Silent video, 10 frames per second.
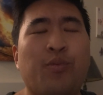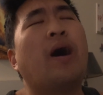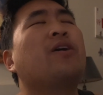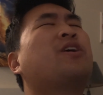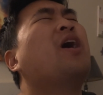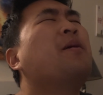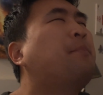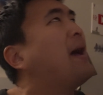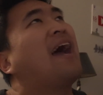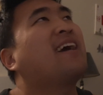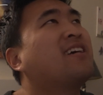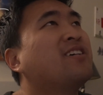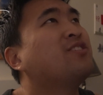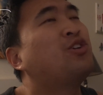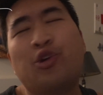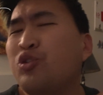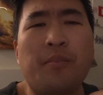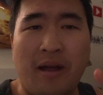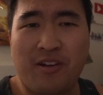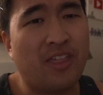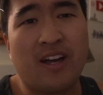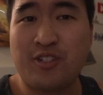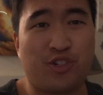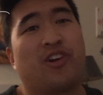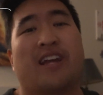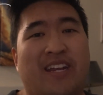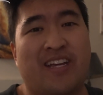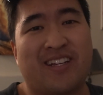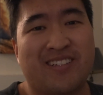Welcome back to the marathon training.